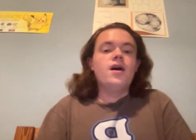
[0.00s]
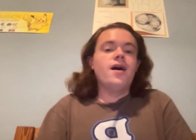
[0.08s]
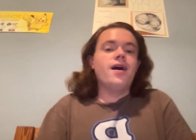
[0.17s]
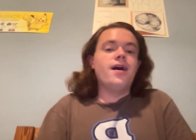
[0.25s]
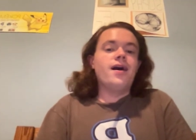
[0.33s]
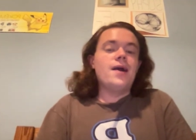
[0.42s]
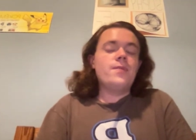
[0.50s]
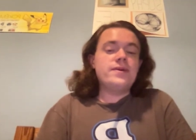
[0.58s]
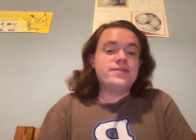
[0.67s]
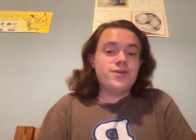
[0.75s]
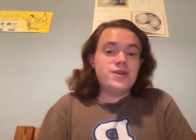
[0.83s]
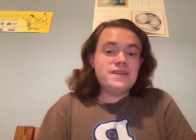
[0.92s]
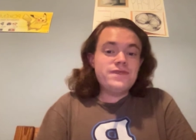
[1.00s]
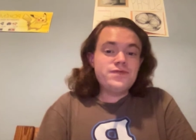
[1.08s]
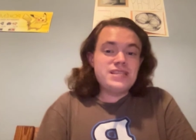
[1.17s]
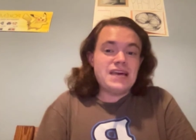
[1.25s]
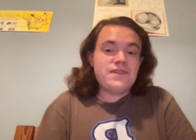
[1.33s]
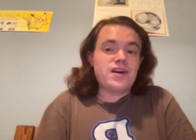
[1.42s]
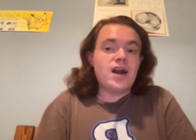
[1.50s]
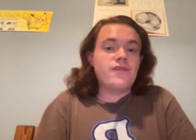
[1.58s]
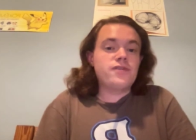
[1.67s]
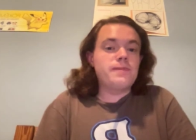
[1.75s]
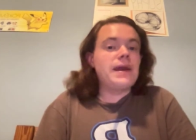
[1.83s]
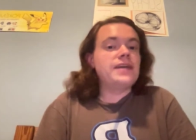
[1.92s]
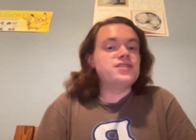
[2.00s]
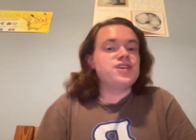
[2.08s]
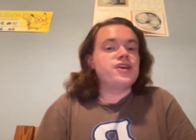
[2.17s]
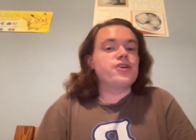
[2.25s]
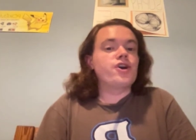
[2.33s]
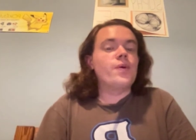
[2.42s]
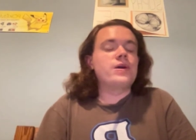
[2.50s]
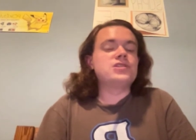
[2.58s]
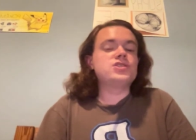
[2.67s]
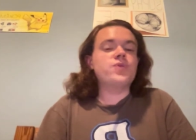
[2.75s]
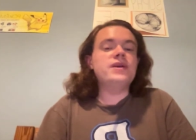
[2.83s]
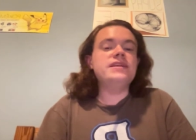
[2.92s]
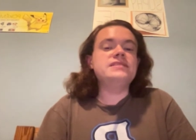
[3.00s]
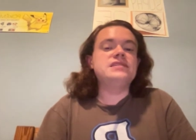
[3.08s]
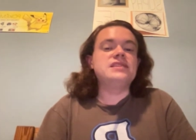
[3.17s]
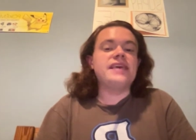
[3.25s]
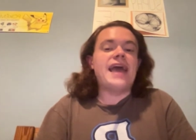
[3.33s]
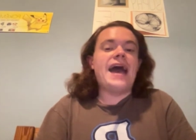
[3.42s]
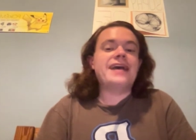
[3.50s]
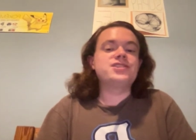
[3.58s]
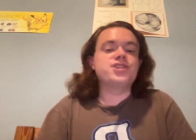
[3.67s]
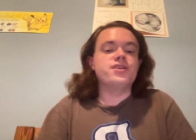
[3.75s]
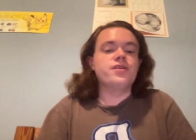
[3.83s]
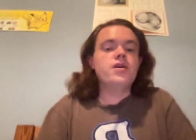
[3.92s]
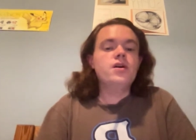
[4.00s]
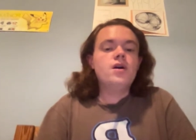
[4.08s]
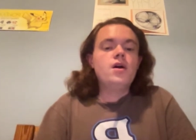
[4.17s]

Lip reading: And we don't even really have a cover page here, going straight into the action.